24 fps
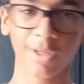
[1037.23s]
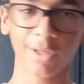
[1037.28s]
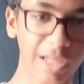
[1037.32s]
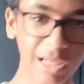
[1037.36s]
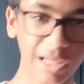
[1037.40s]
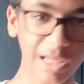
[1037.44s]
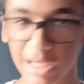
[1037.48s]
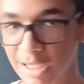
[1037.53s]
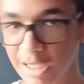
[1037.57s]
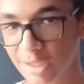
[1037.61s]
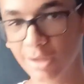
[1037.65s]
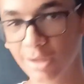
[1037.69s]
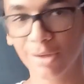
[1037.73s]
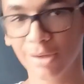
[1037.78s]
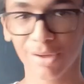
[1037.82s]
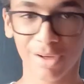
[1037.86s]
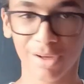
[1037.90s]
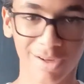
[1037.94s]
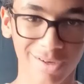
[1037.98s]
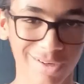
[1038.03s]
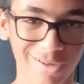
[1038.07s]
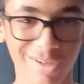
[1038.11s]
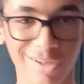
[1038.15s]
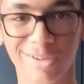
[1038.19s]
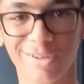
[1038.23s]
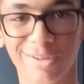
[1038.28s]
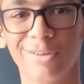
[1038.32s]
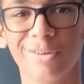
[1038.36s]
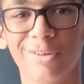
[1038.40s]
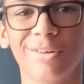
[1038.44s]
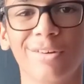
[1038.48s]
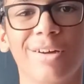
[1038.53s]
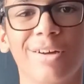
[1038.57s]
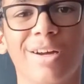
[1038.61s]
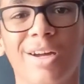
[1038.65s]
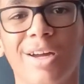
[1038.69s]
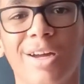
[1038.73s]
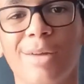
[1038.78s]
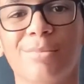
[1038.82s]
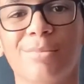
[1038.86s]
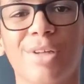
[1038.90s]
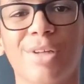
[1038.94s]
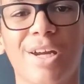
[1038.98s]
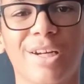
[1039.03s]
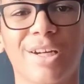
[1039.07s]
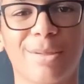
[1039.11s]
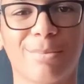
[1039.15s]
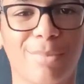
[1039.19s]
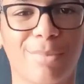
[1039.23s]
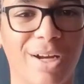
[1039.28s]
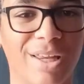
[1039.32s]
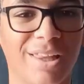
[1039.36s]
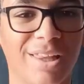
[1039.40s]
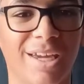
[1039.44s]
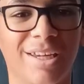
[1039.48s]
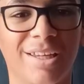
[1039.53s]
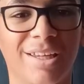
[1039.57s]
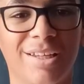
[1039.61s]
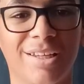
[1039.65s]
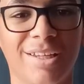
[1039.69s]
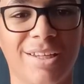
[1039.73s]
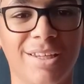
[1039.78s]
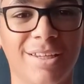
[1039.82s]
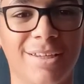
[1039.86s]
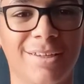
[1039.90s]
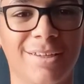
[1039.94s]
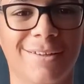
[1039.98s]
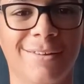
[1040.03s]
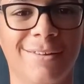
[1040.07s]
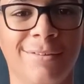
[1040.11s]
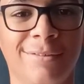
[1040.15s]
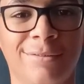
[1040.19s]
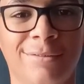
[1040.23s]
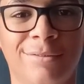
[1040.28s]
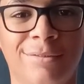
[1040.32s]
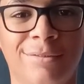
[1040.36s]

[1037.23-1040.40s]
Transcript: Legal. I'm shining bright like an eagle.